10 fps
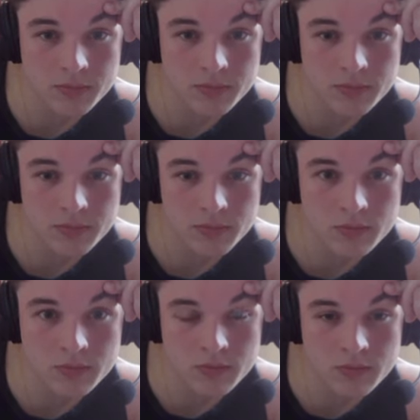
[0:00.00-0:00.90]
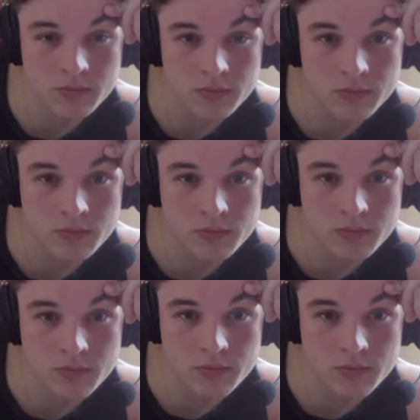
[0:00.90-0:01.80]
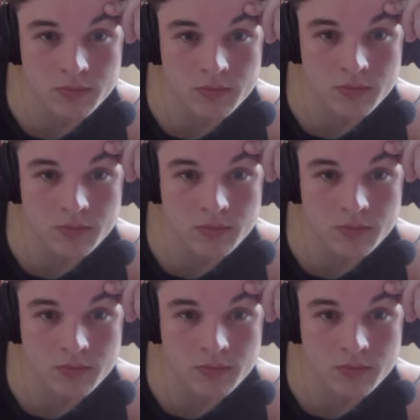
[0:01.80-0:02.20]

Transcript: [no speech]